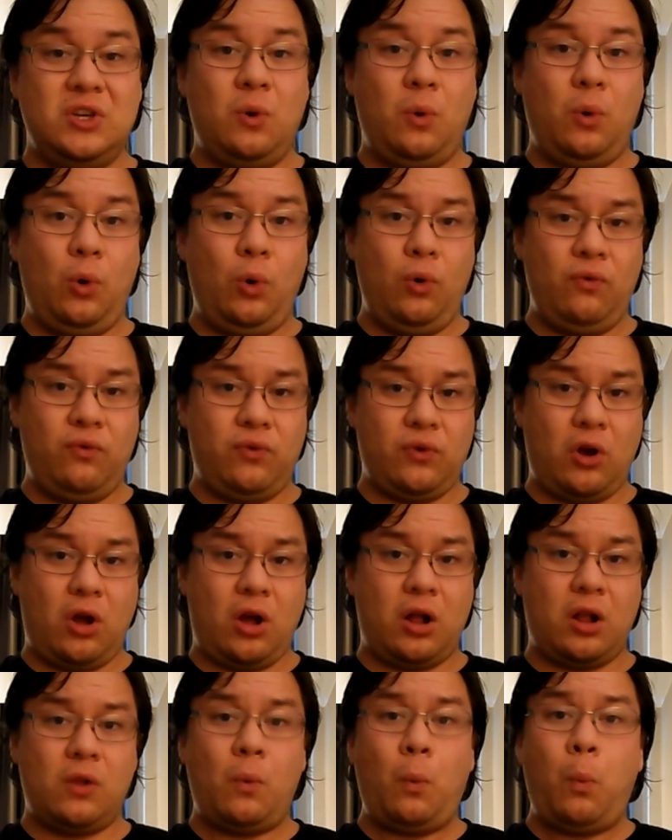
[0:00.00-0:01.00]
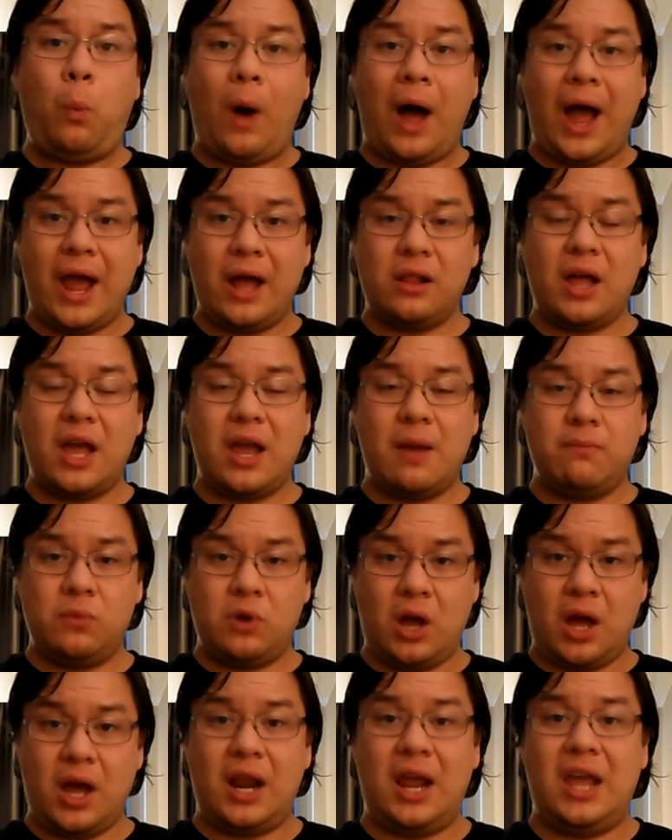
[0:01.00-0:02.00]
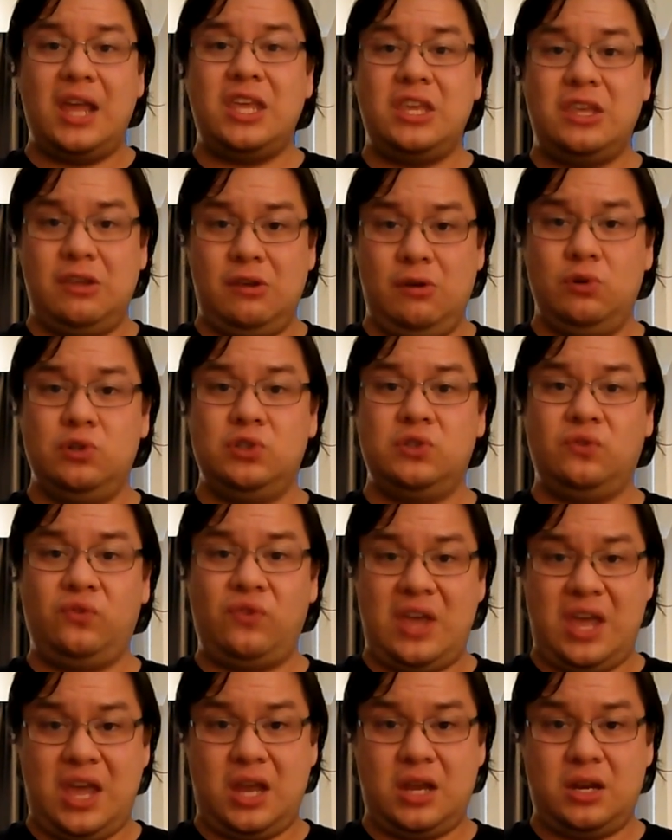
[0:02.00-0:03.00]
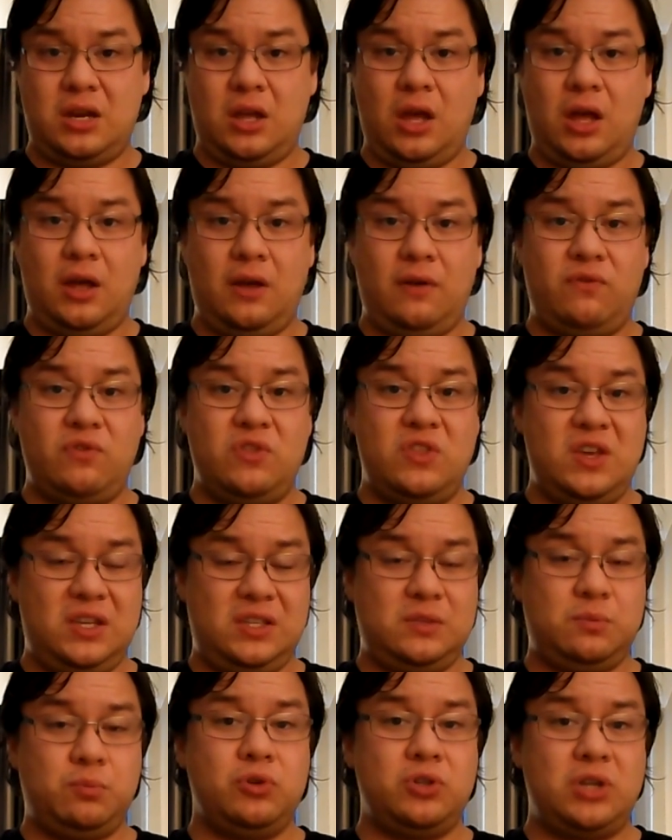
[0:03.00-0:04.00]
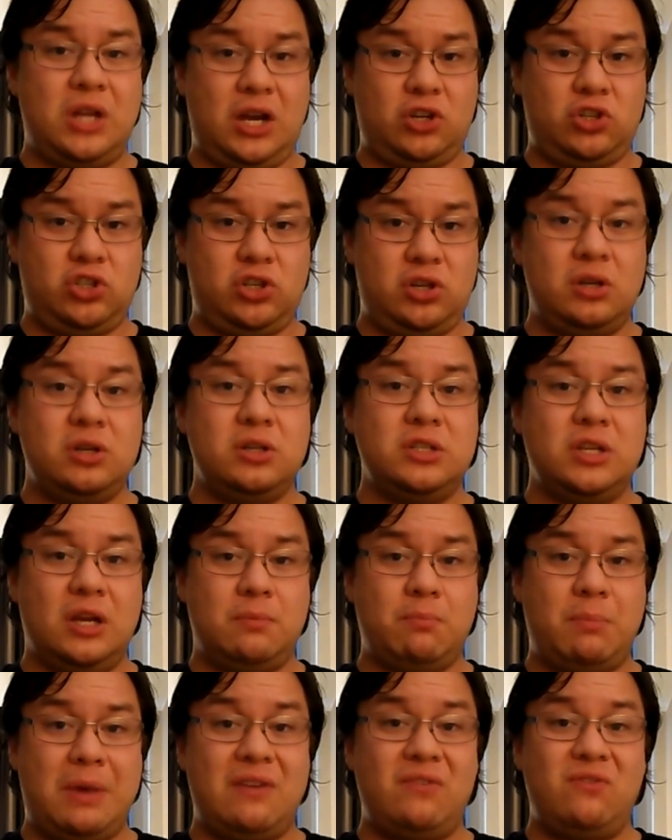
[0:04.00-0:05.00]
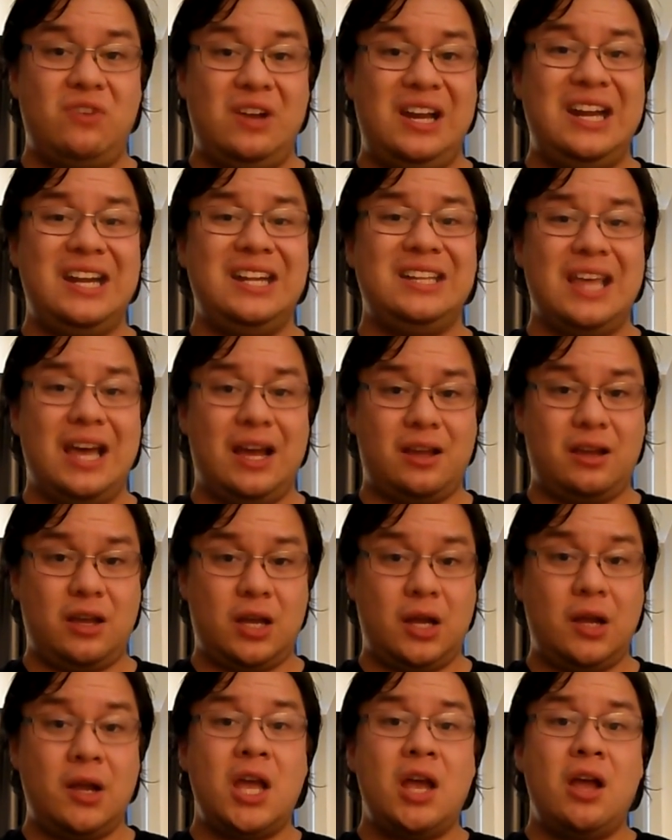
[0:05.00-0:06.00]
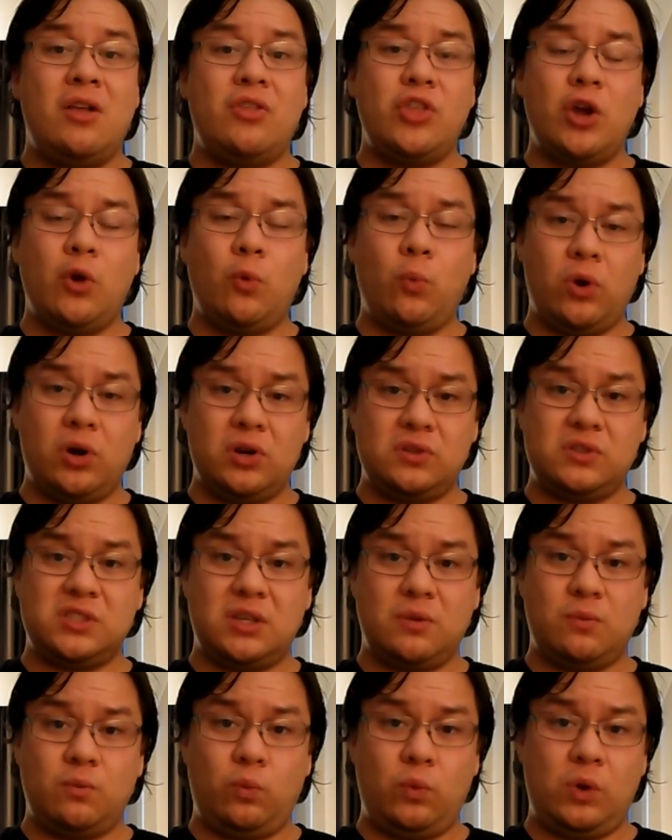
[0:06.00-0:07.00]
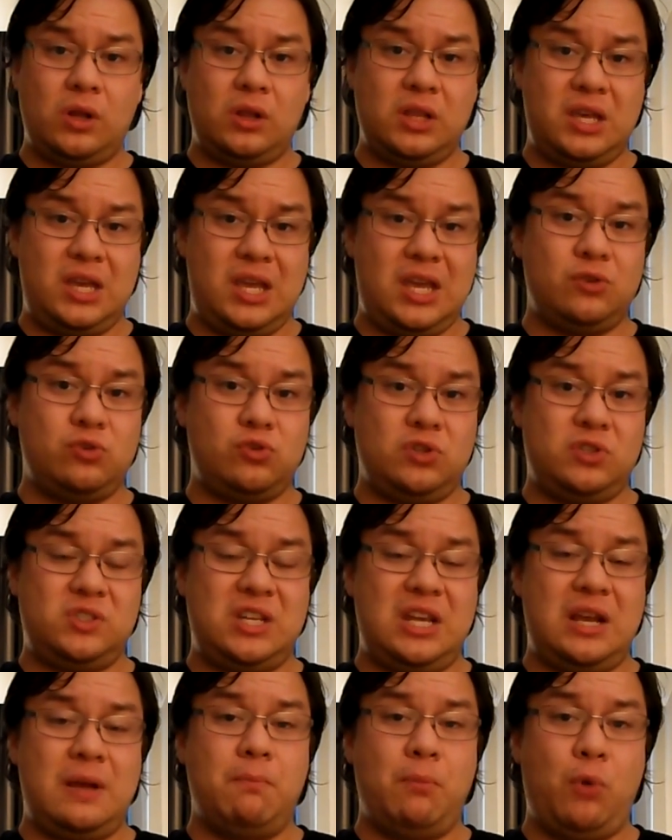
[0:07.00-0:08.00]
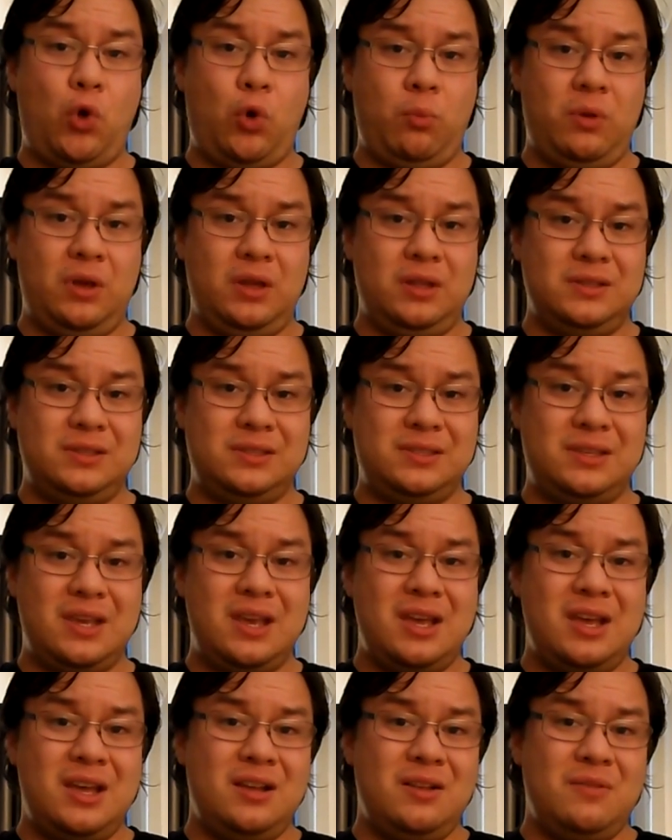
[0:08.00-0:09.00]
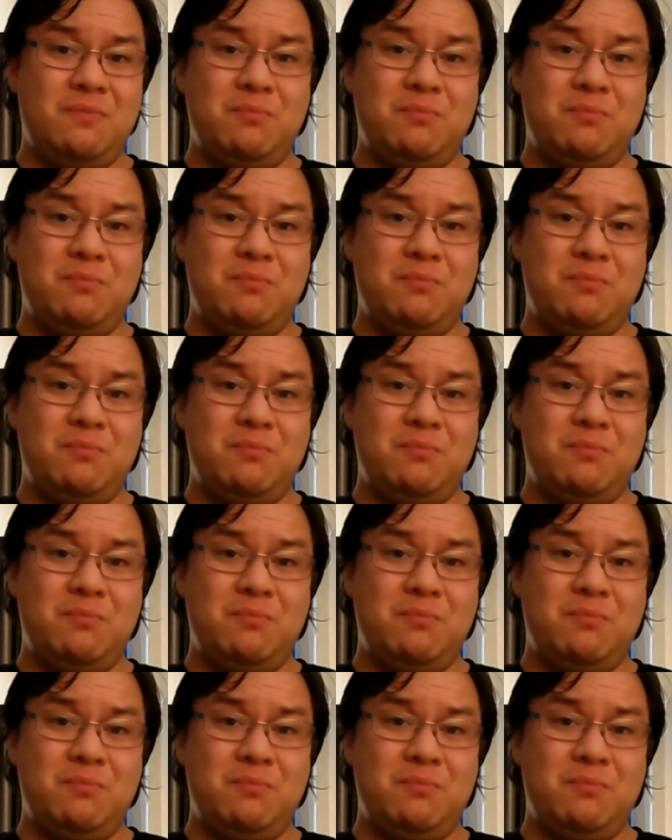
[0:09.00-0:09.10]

So, overall, while I'm not a huge fan of this production done by Willy Decker, there were some really interesting moments,